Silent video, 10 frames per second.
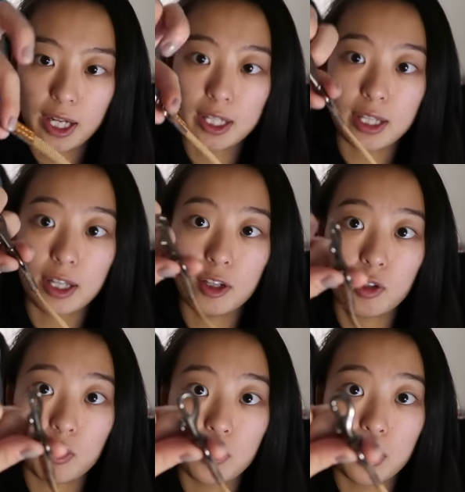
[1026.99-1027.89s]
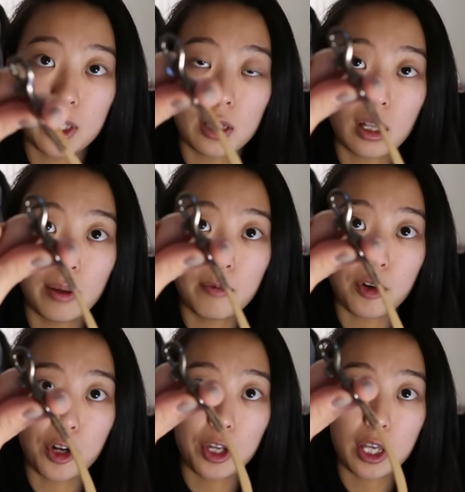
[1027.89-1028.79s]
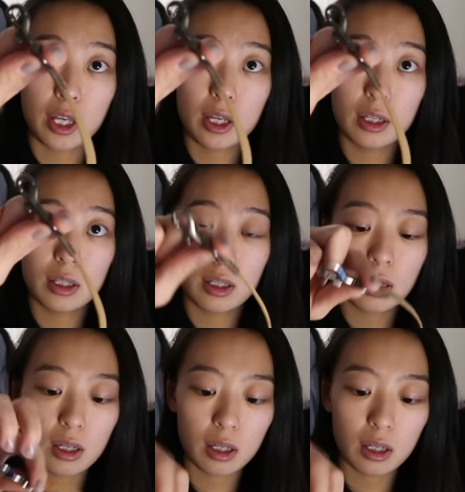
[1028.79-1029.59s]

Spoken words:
Inside there's also this clip for your keys.